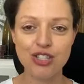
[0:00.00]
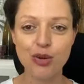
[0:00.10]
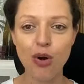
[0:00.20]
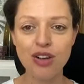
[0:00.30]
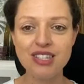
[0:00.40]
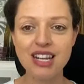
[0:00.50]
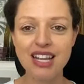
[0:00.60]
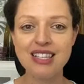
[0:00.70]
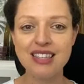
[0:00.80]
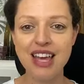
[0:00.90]
So
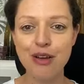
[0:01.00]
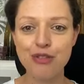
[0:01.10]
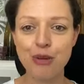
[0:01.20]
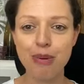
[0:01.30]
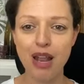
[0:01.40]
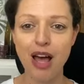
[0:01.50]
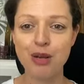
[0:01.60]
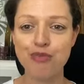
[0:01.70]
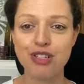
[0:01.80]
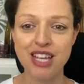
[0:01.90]
oxalates are there for the
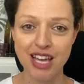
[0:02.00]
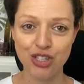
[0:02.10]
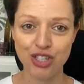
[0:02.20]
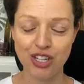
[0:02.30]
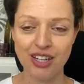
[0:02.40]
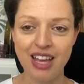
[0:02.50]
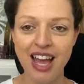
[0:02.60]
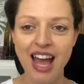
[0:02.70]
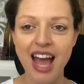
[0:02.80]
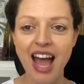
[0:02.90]
plant protection,
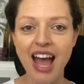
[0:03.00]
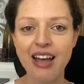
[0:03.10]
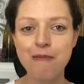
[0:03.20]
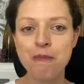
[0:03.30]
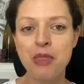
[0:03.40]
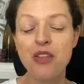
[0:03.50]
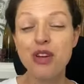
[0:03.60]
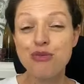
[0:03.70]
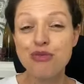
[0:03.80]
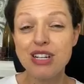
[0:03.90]
and
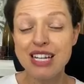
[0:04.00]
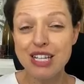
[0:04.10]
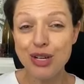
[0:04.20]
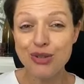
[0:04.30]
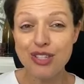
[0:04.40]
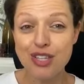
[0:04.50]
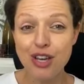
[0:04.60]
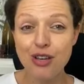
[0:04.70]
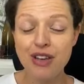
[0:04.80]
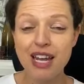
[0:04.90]
they really don't
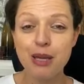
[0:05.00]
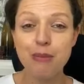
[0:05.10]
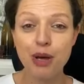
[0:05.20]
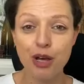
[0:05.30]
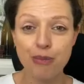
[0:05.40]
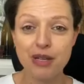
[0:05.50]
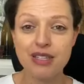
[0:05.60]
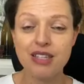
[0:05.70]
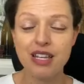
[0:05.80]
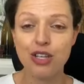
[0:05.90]
serve any
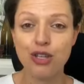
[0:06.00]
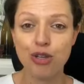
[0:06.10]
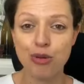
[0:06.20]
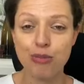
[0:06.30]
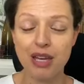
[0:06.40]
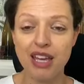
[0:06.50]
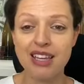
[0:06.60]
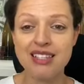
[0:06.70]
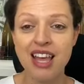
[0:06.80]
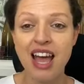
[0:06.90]
purpose in human
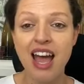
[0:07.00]
beings,